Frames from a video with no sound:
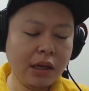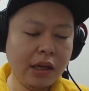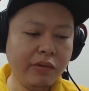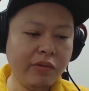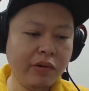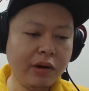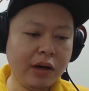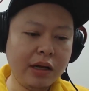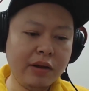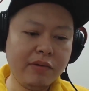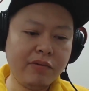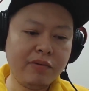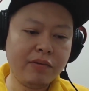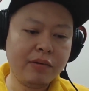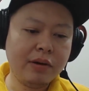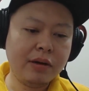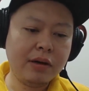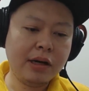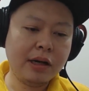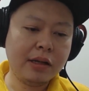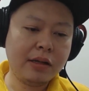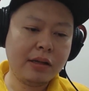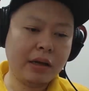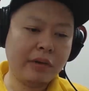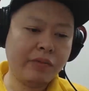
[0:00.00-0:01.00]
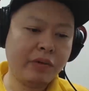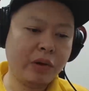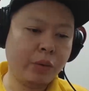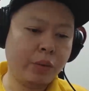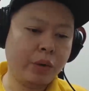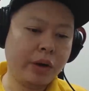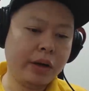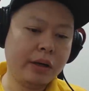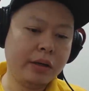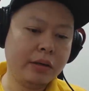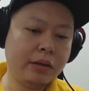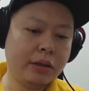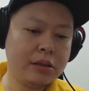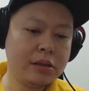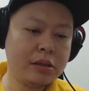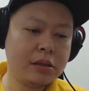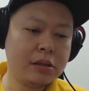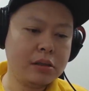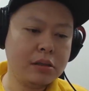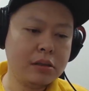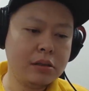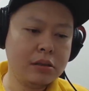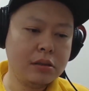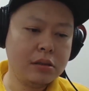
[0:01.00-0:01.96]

Even if not level one hundred.